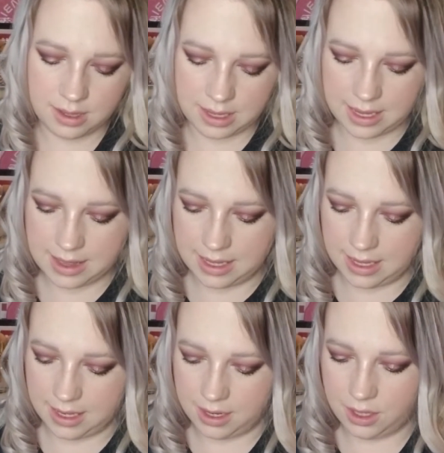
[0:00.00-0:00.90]
And
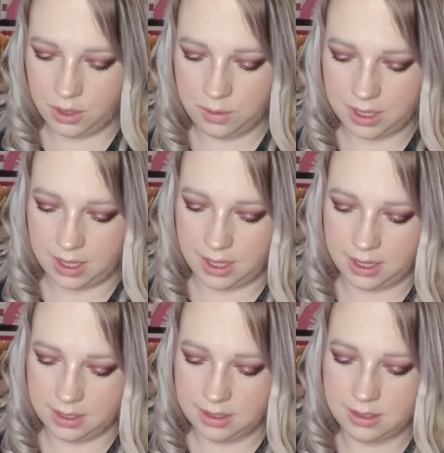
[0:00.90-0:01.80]
then you
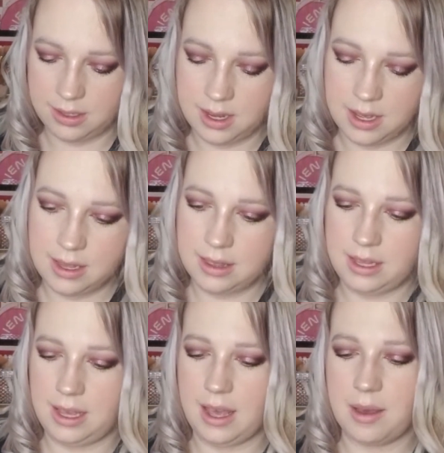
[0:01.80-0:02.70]
get
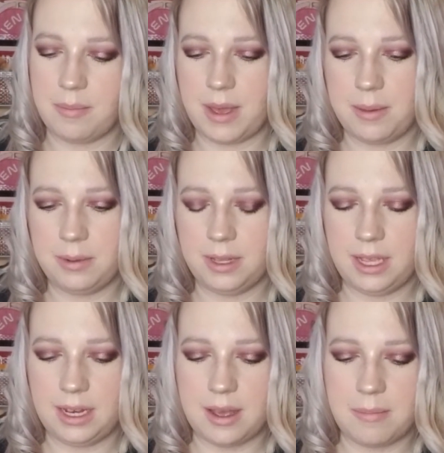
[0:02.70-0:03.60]
the
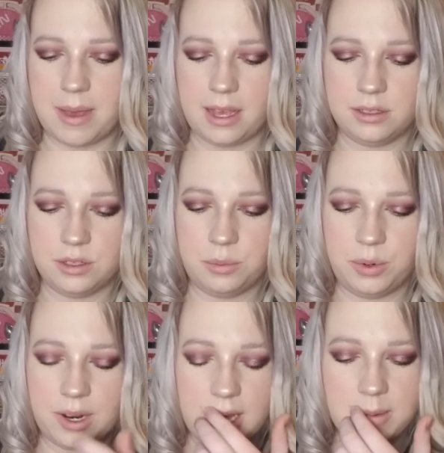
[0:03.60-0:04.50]
Maybelline Master
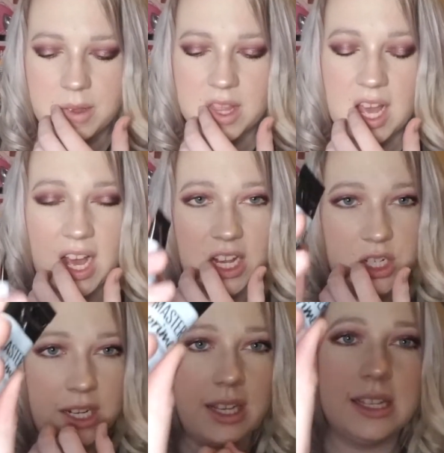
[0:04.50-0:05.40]
Prime, the
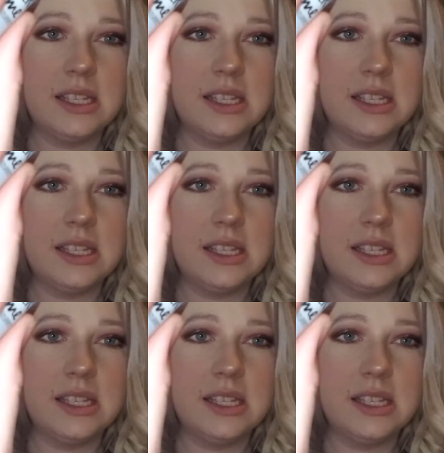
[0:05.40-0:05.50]
Hydrate and